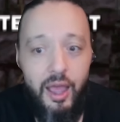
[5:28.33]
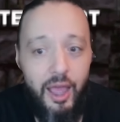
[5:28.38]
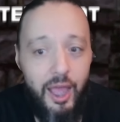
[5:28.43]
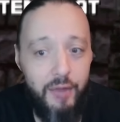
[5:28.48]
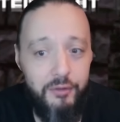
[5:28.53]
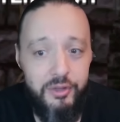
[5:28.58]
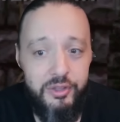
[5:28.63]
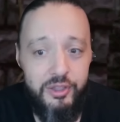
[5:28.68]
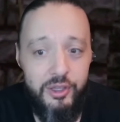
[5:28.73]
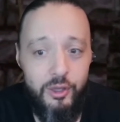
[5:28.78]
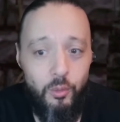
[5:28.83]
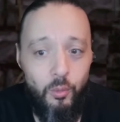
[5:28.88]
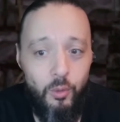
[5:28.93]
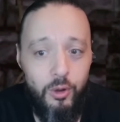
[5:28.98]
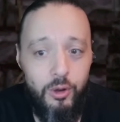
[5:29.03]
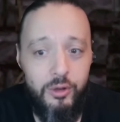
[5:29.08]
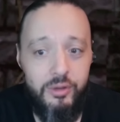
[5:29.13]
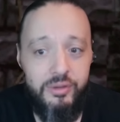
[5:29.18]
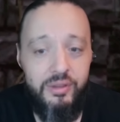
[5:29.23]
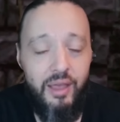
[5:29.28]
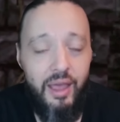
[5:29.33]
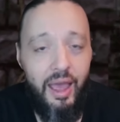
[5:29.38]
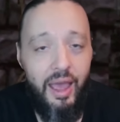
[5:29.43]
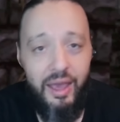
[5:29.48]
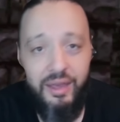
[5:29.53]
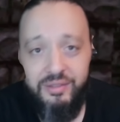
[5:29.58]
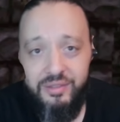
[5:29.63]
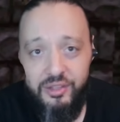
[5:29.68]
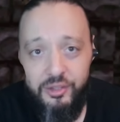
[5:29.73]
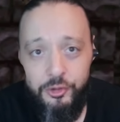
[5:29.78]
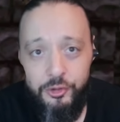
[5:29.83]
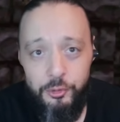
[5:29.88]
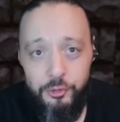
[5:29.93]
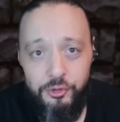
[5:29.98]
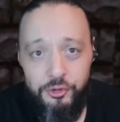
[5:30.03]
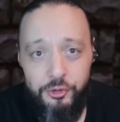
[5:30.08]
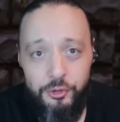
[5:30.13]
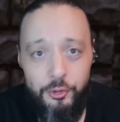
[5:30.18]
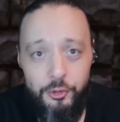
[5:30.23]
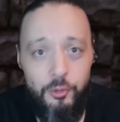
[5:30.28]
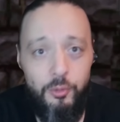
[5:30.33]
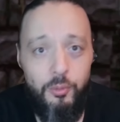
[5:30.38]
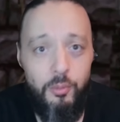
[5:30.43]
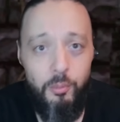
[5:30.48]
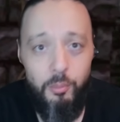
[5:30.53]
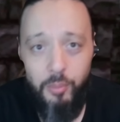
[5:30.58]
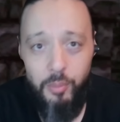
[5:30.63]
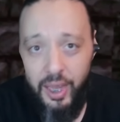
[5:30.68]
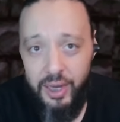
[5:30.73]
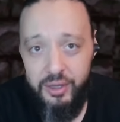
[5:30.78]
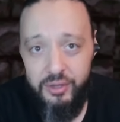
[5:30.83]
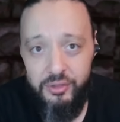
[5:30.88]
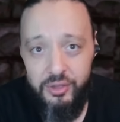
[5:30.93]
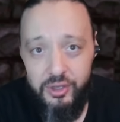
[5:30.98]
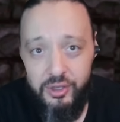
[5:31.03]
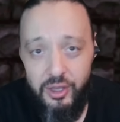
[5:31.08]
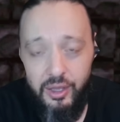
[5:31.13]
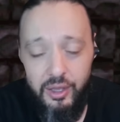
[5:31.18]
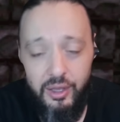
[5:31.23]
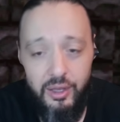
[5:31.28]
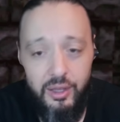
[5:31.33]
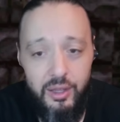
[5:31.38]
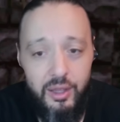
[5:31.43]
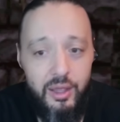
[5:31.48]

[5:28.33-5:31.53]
everything worked as it used to back in the day.